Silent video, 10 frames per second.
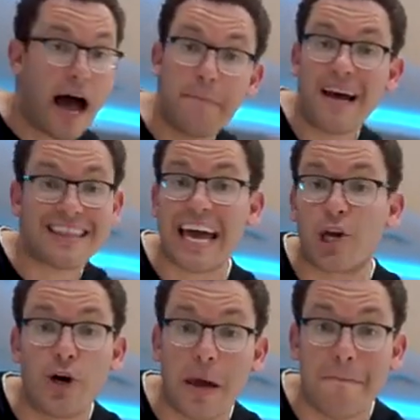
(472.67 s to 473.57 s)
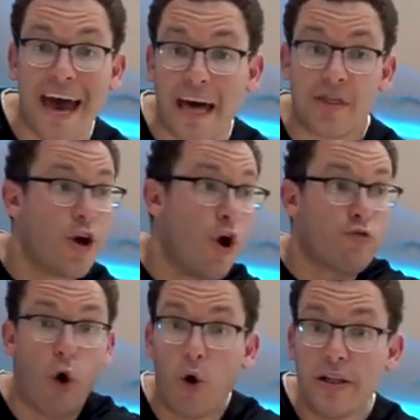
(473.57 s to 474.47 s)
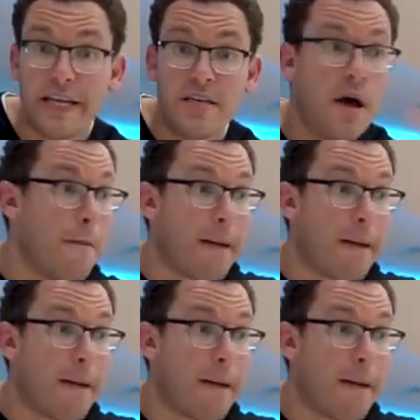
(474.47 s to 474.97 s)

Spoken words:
I'm not that good at math. Roland,